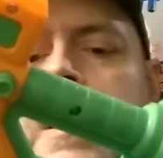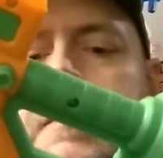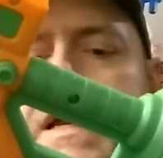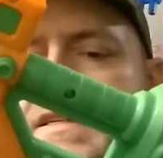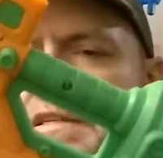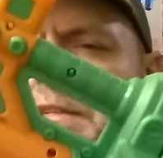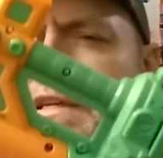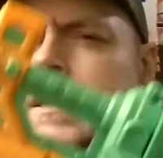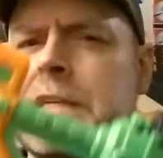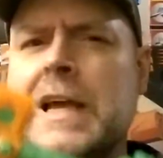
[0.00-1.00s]
but as it
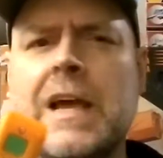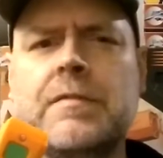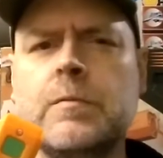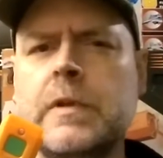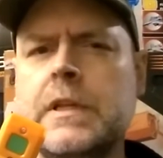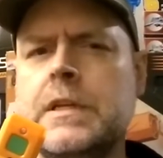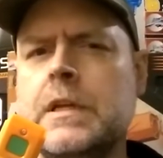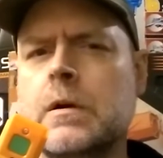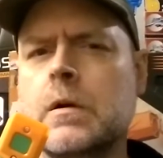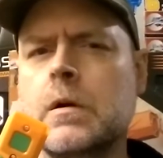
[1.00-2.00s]
stands, I haven't really
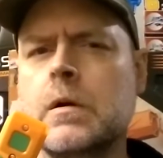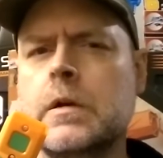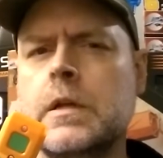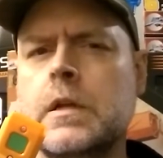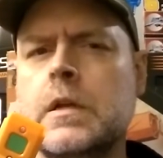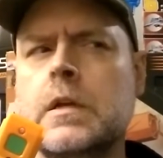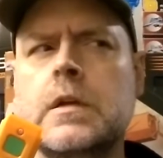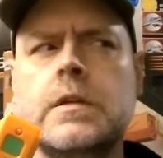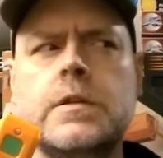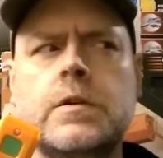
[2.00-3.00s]
heard
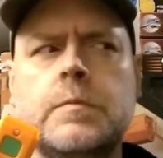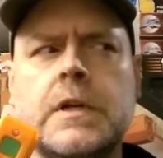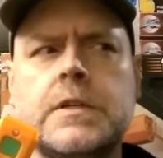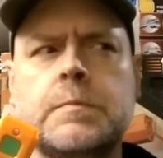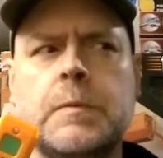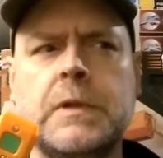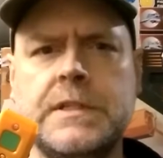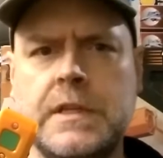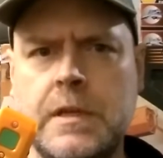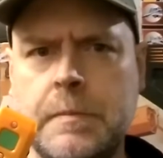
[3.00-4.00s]
too much
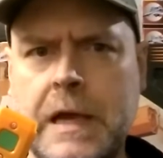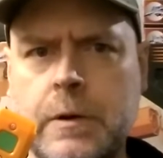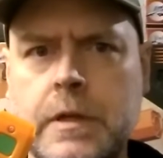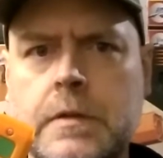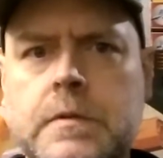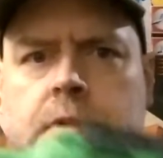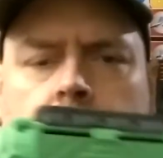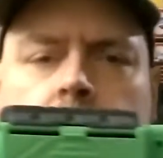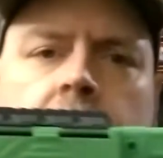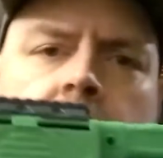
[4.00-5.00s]
publicity about it,
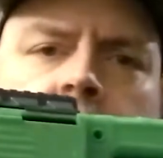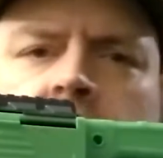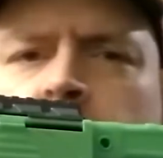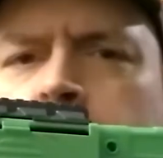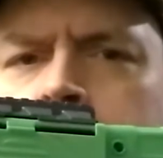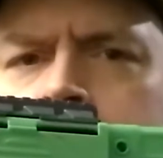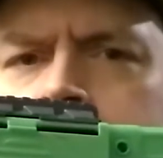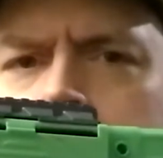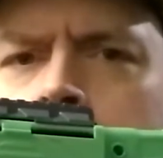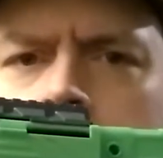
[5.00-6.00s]
so this one may
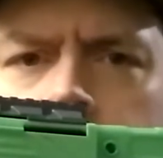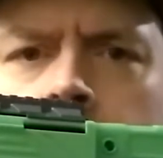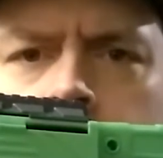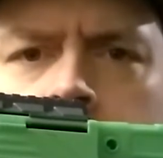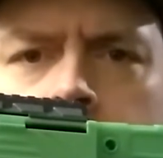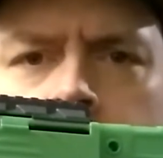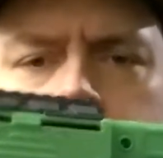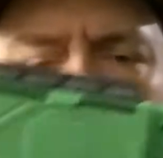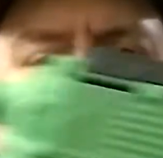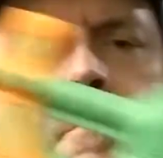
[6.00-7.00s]
kind of fall by the wayside.